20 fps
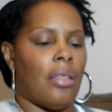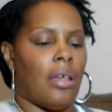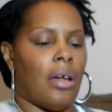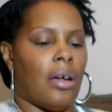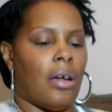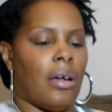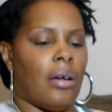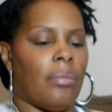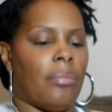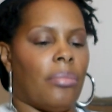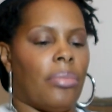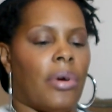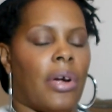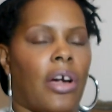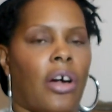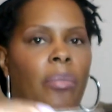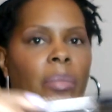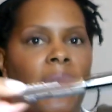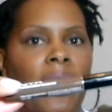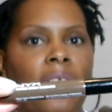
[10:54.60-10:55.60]
um,
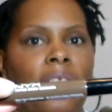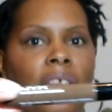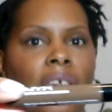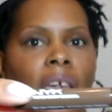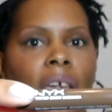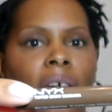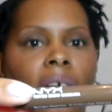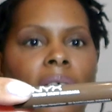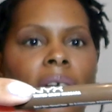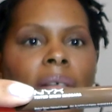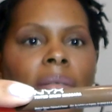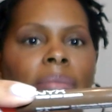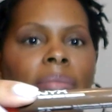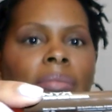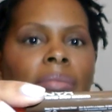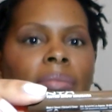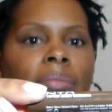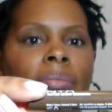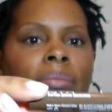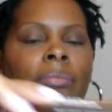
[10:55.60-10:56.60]
Brow Mascara.
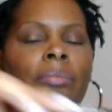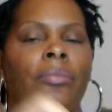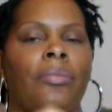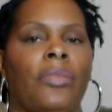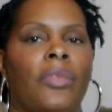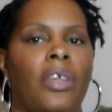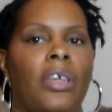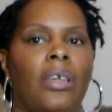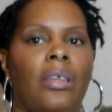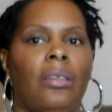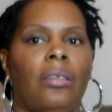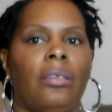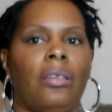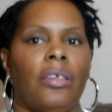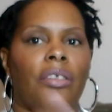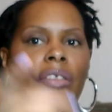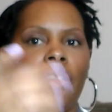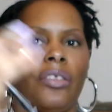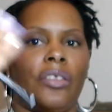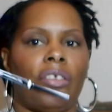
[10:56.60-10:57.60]
And
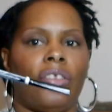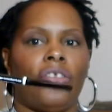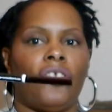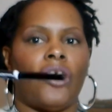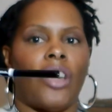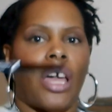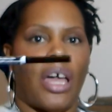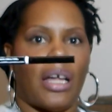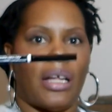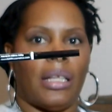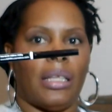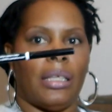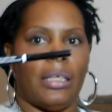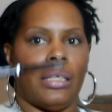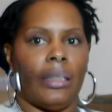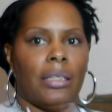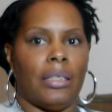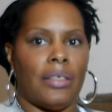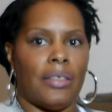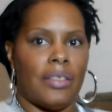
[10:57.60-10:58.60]
this is in
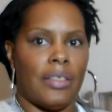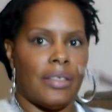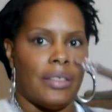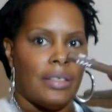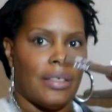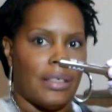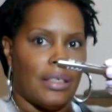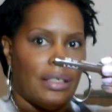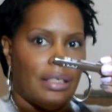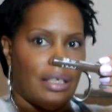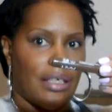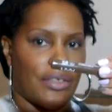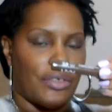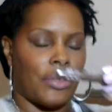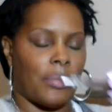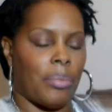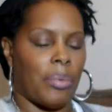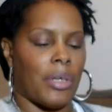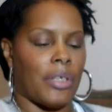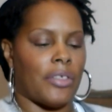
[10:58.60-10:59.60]
chocolate. This is in
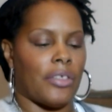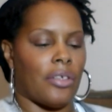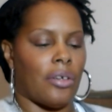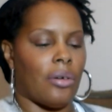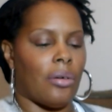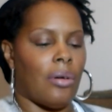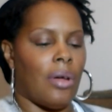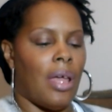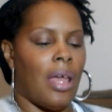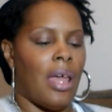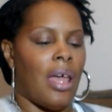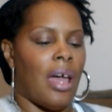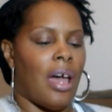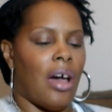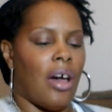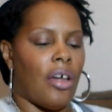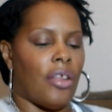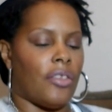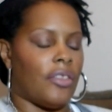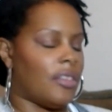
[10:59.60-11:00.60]
espresso.
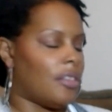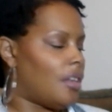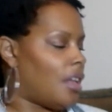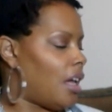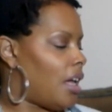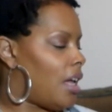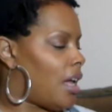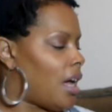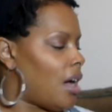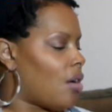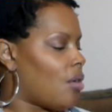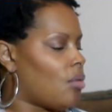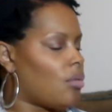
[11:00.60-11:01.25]
Uh, today I